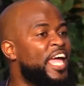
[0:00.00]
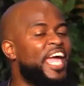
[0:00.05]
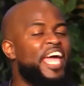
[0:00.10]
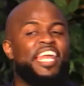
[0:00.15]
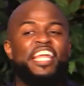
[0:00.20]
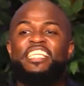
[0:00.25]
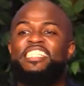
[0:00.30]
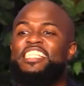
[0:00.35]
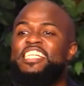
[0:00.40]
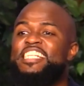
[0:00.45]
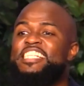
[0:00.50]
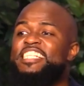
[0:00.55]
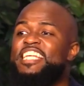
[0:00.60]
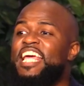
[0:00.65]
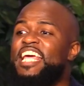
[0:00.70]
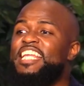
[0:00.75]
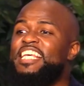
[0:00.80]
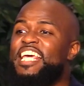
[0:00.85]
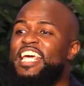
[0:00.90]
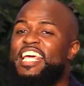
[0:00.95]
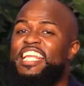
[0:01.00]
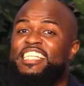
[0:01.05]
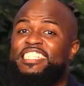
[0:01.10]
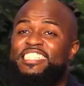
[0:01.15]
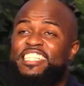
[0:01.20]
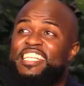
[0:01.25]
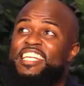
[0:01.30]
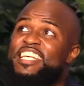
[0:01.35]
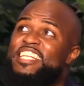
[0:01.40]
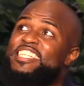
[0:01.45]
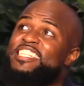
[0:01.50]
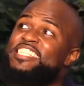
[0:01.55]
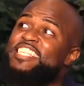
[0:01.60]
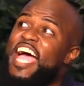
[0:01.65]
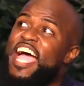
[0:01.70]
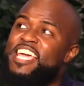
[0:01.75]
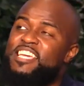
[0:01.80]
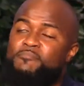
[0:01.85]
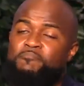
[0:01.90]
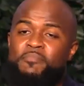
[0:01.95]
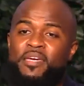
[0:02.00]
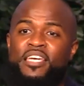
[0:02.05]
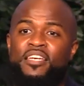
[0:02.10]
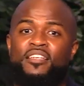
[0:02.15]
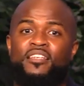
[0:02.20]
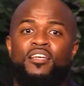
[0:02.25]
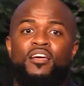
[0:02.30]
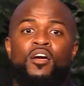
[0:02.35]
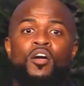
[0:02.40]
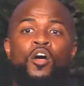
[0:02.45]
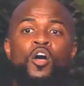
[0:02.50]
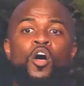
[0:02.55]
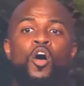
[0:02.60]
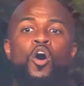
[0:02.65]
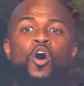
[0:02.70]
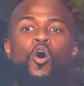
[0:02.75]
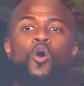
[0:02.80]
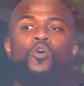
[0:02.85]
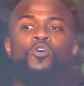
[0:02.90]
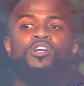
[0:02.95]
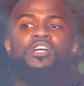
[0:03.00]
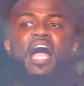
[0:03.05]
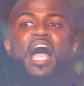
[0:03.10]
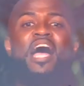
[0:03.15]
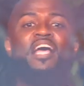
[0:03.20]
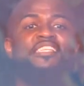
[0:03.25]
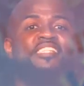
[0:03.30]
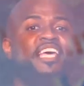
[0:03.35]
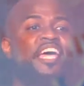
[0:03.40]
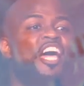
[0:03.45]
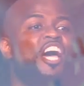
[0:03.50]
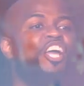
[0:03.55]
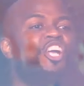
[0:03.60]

And it's an indictment on God. He said,